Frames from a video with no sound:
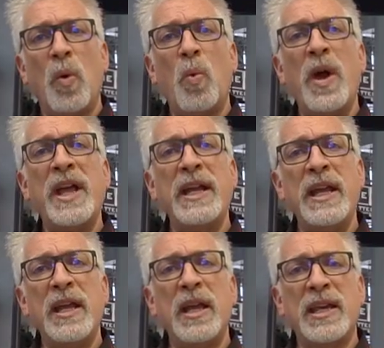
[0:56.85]
When
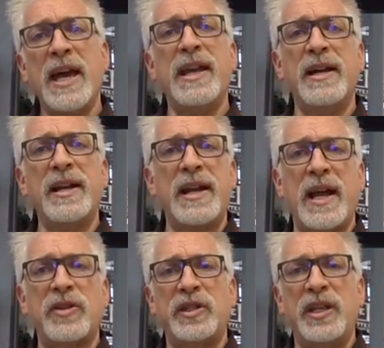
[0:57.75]
Canon
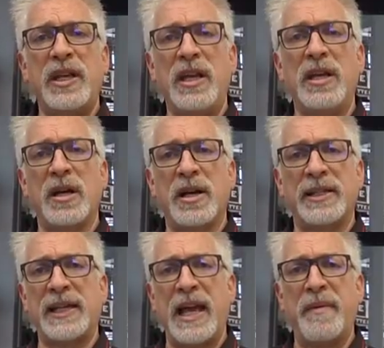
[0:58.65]
announced the
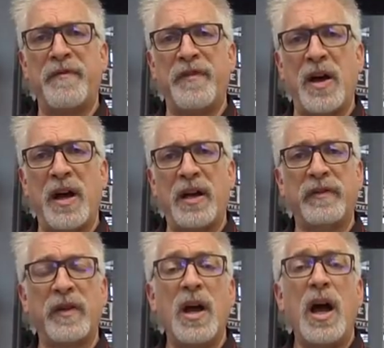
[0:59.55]
EOS
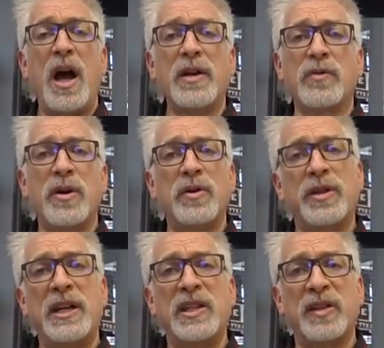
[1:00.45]
M5, I
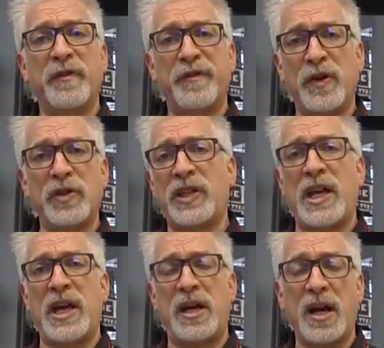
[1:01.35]
wrote that it's the first
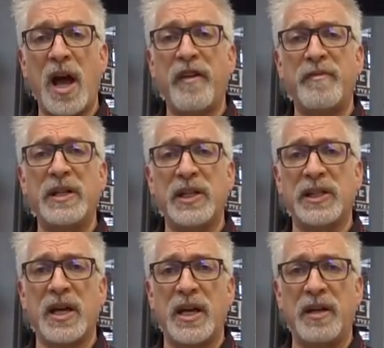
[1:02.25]
Canon I've been
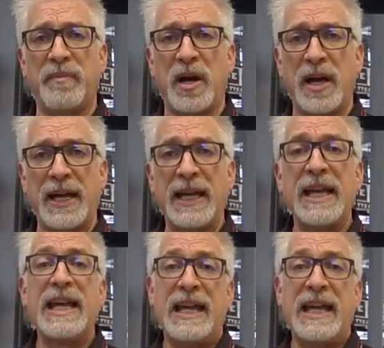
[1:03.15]
excited by